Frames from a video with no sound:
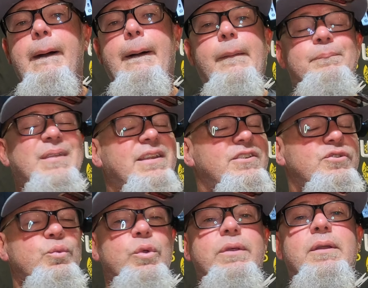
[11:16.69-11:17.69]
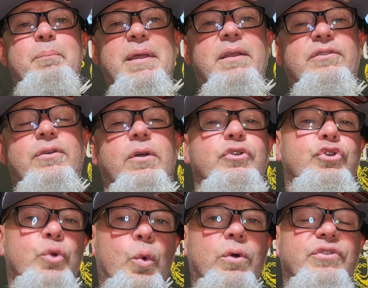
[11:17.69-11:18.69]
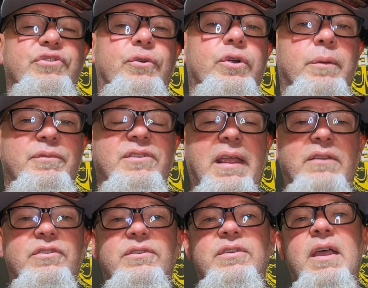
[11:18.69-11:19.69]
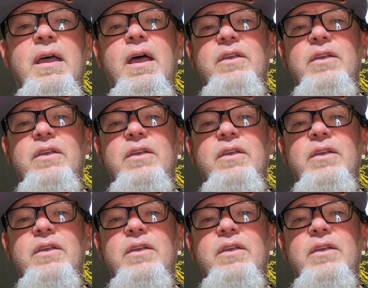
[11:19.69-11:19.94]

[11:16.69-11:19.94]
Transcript: It just really depends on your circumstances.